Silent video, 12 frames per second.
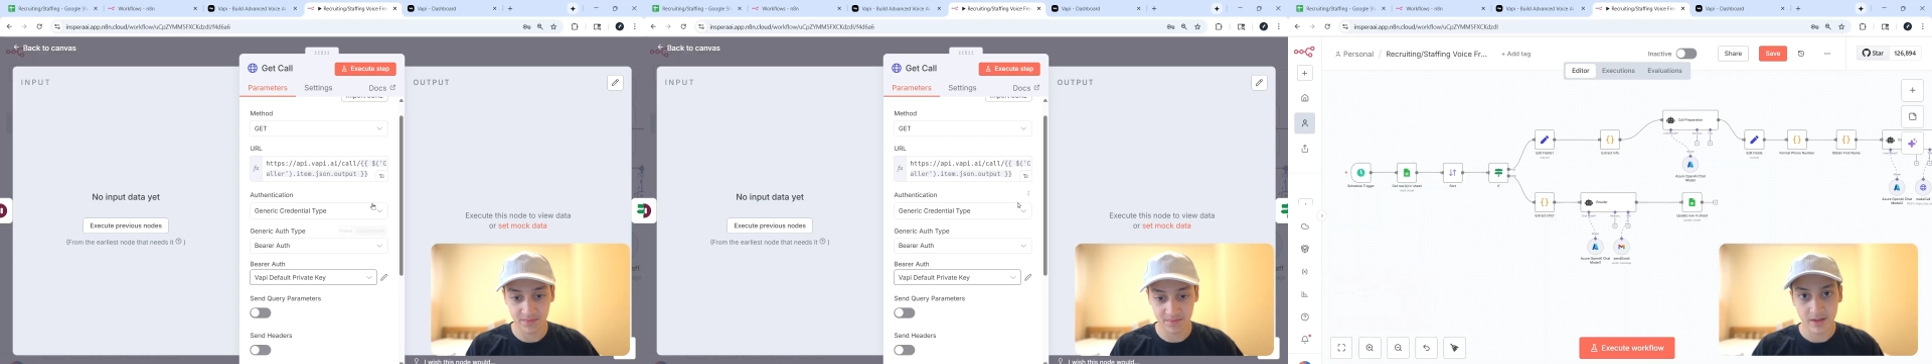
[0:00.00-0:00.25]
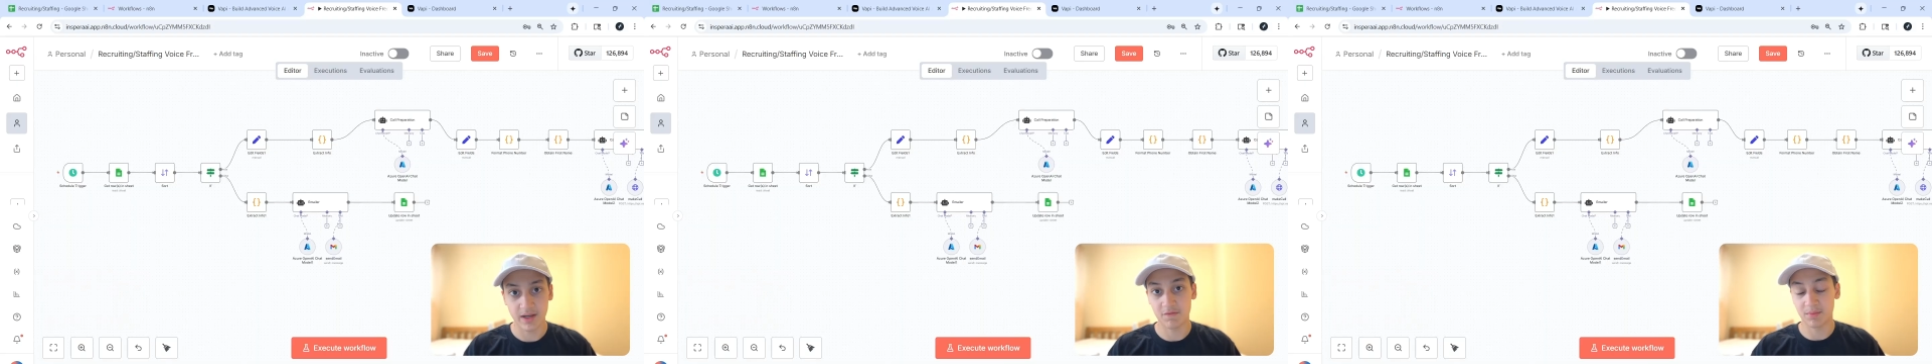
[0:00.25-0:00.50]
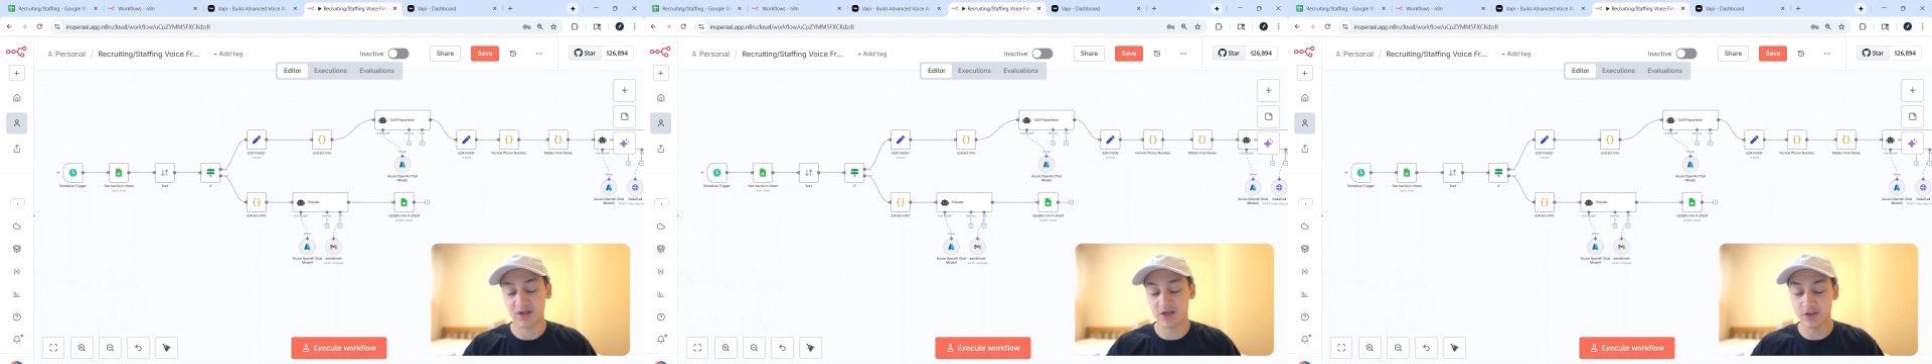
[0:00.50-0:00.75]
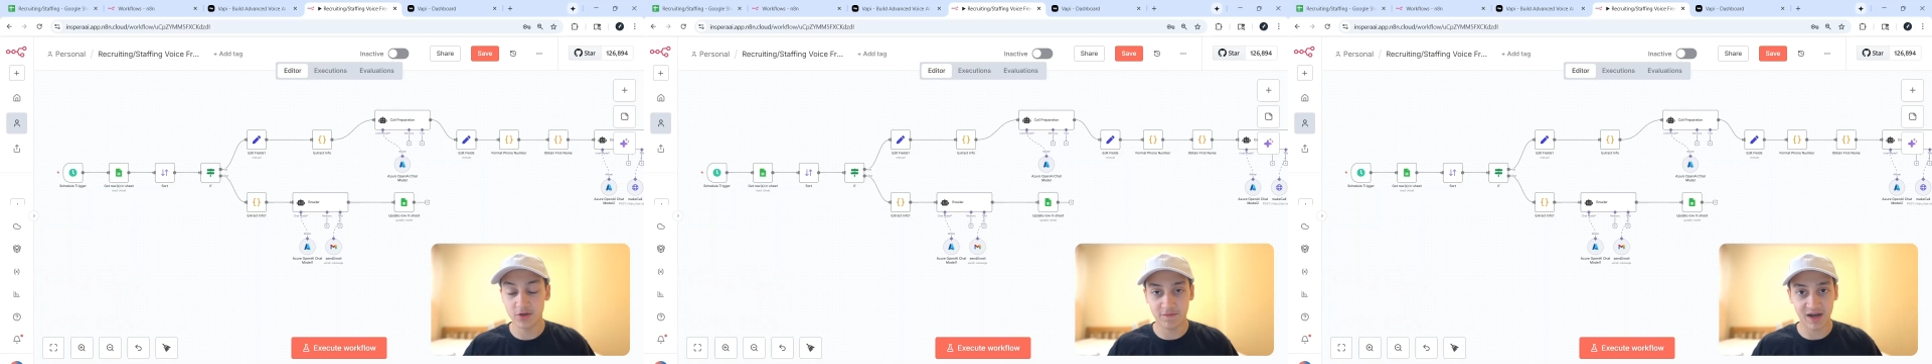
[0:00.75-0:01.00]
And from
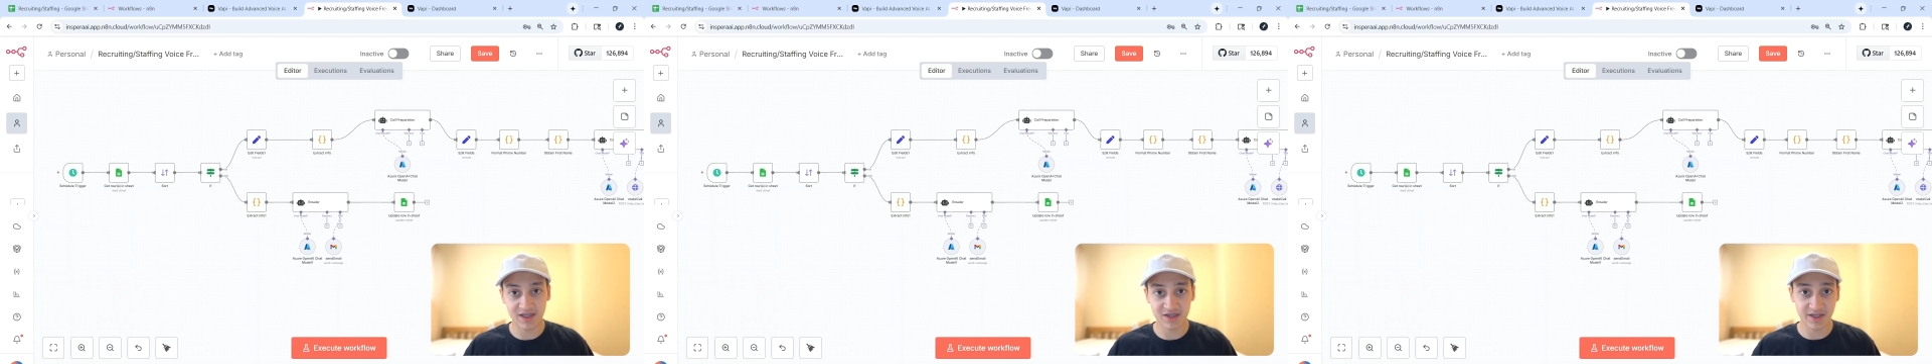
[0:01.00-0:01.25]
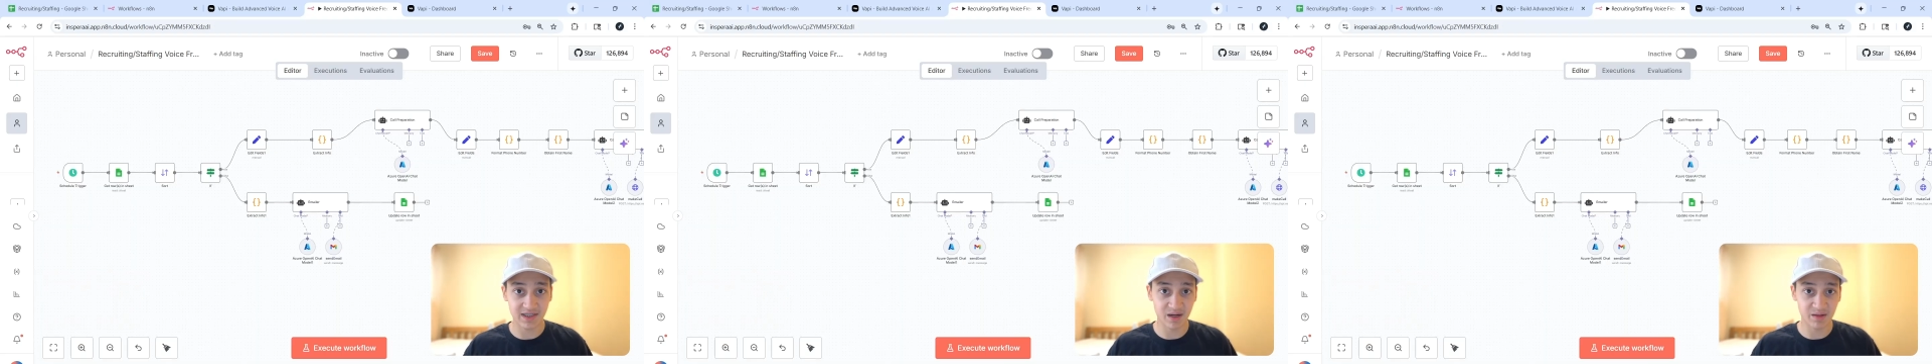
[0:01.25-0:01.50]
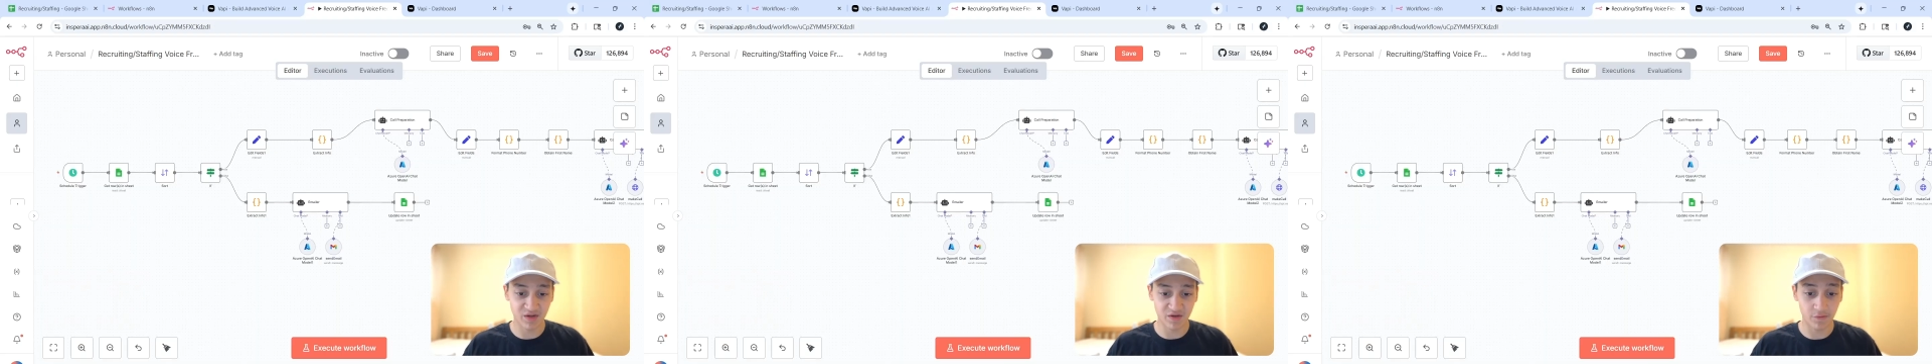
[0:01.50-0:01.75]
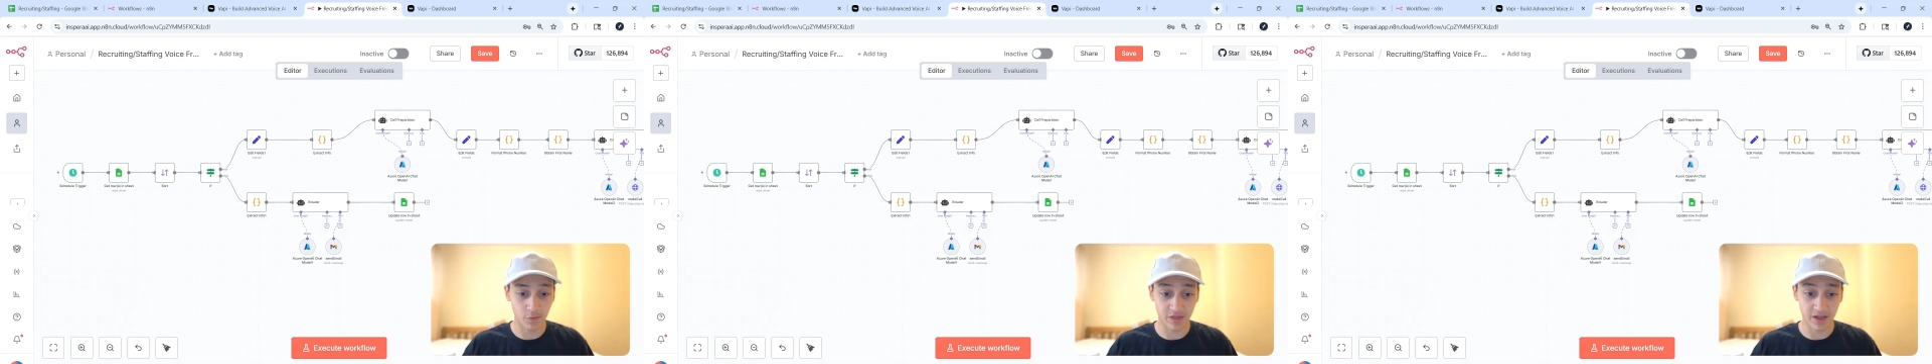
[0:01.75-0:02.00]
here, you've actually set up the
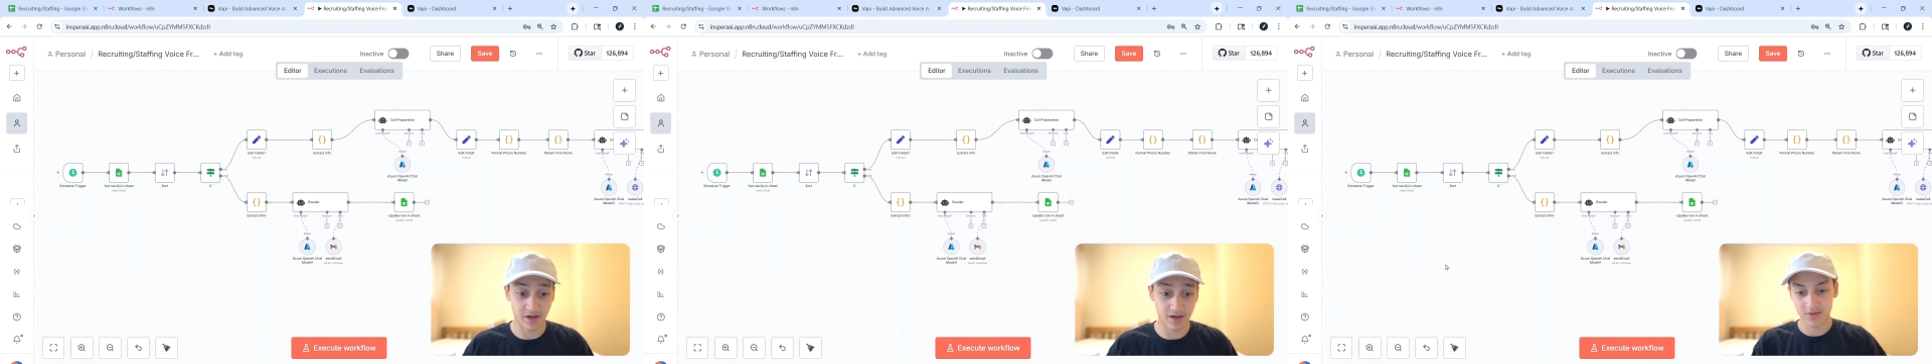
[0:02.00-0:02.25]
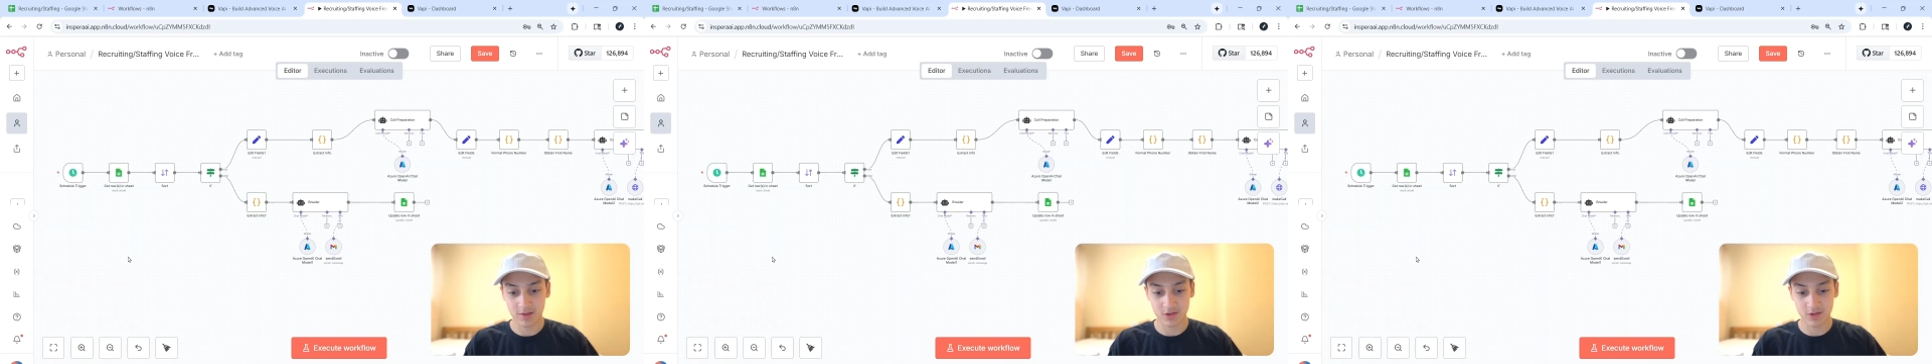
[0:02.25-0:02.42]
full thing.